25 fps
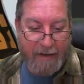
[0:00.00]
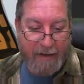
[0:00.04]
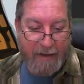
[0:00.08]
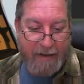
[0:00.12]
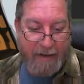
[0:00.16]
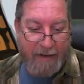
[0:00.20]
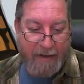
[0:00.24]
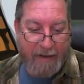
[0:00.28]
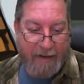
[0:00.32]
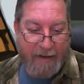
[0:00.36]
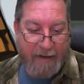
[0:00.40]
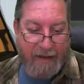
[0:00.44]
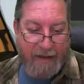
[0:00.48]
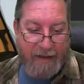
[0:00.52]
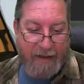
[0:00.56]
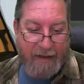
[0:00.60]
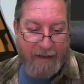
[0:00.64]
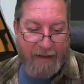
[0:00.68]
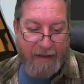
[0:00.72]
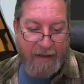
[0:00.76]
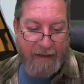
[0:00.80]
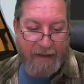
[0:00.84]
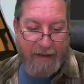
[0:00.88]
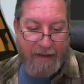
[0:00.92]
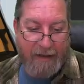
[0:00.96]
I,
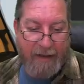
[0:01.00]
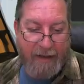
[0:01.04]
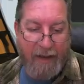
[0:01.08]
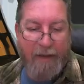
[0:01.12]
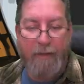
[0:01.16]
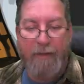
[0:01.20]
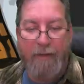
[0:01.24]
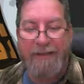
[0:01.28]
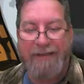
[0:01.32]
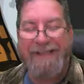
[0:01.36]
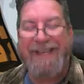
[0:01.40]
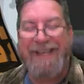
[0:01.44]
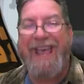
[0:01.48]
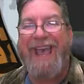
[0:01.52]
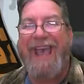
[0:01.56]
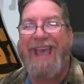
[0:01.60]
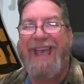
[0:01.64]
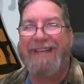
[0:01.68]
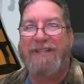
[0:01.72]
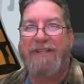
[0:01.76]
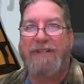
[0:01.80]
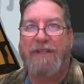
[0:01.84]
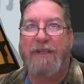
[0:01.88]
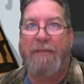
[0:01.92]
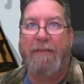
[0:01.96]
uh, I wouldn't
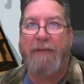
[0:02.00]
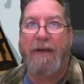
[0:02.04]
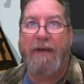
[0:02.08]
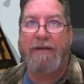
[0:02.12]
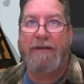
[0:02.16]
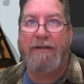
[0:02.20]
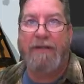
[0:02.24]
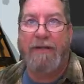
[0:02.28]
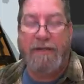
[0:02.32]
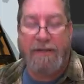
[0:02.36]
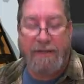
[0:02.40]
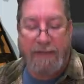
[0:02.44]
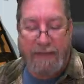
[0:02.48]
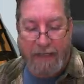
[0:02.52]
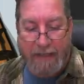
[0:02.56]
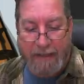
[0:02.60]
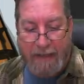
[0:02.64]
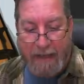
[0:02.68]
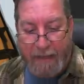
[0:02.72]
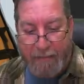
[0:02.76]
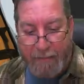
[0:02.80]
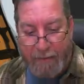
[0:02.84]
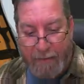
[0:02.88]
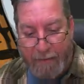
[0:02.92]
catch them. I shouldn't say that.